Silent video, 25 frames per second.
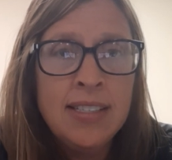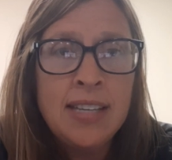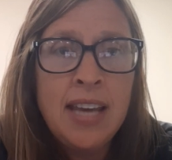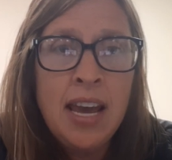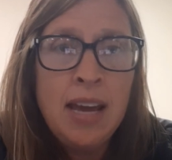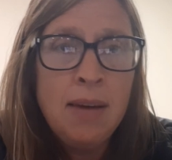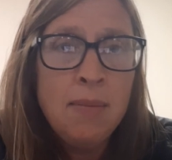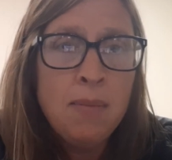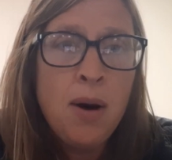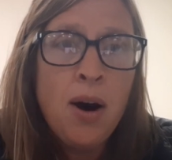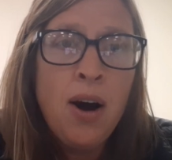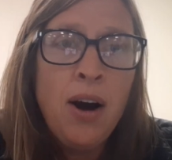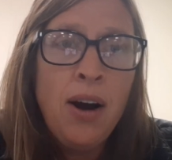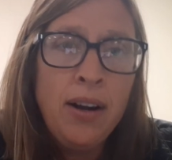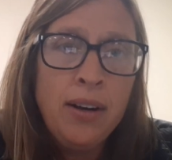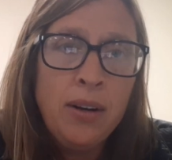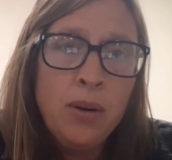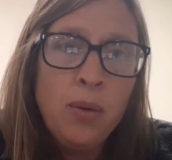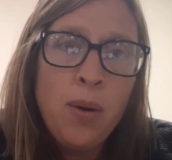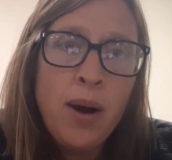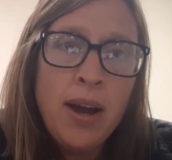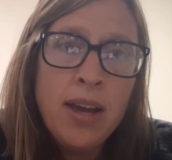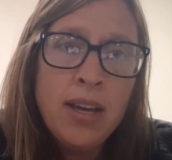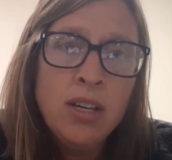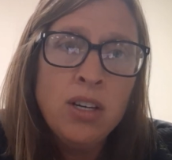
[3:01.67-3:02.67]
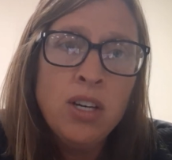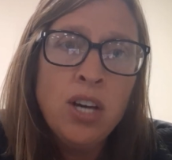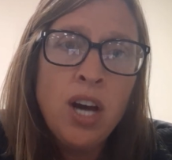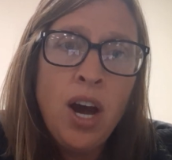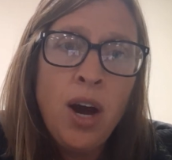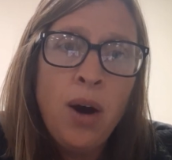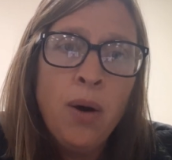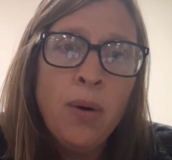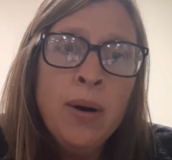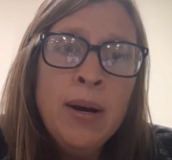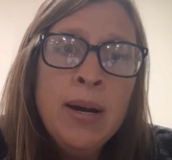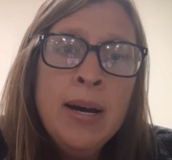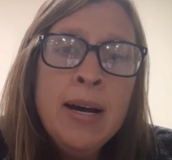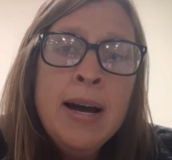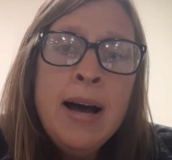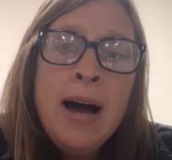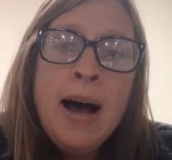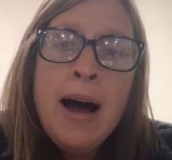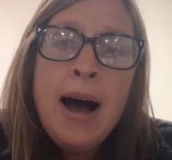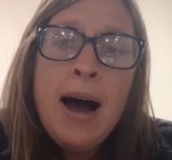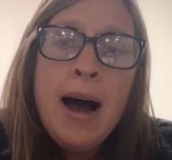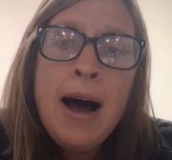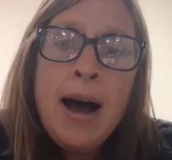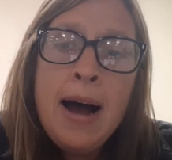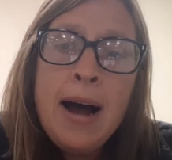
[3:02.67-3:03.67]
game on, away you go.
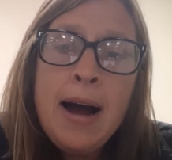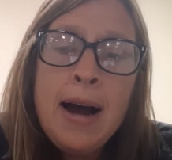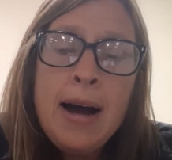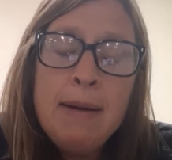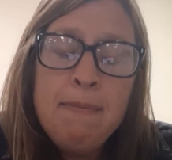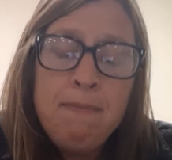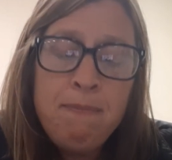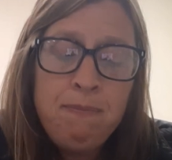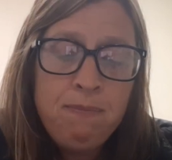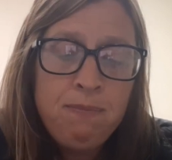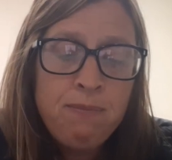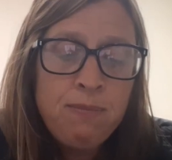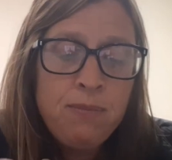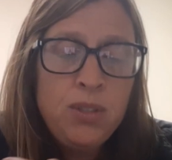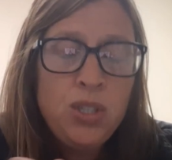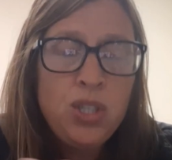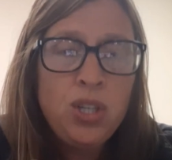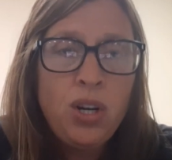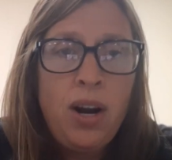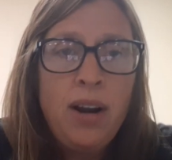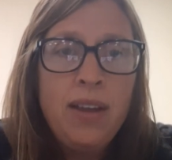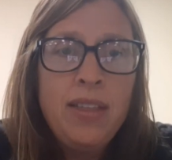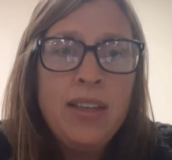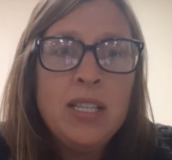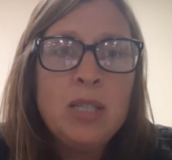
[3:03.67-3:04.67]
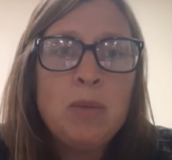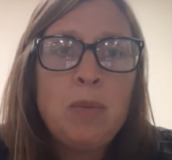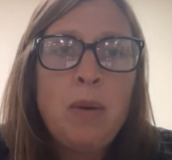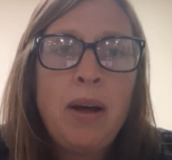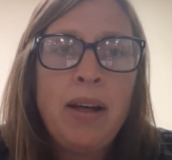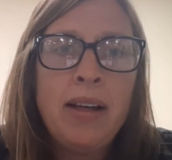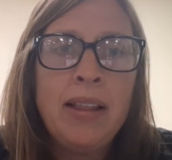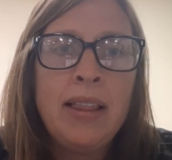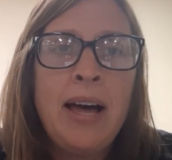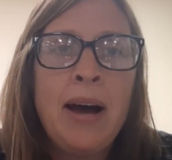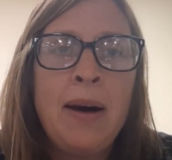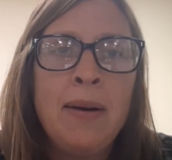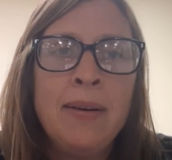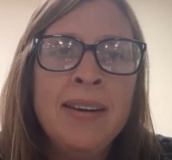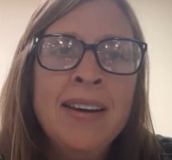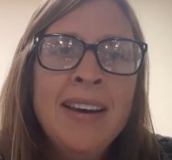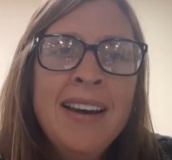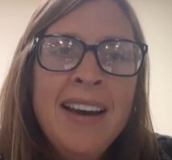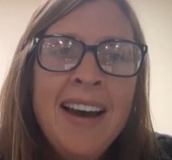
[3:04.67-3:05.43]
Sorry, that's probably loud.